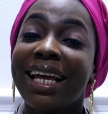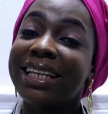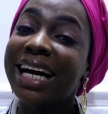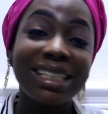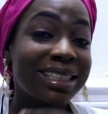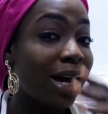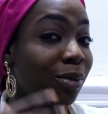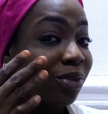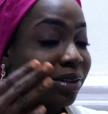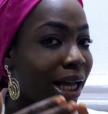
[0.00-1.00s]
Guys,
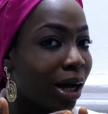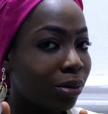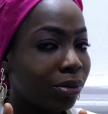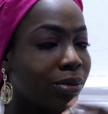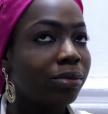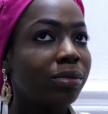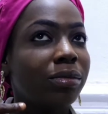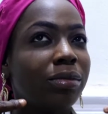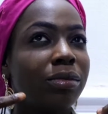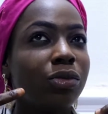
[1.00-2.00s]
now
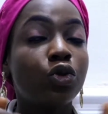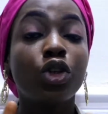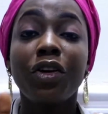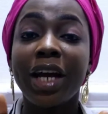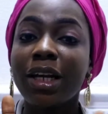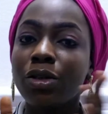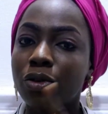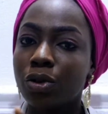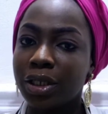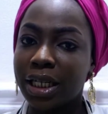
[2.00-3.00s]
sorry, I did
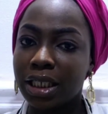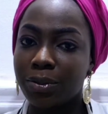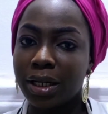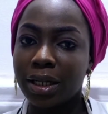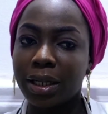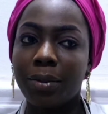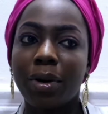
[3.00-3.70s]
not do on that jam at that time.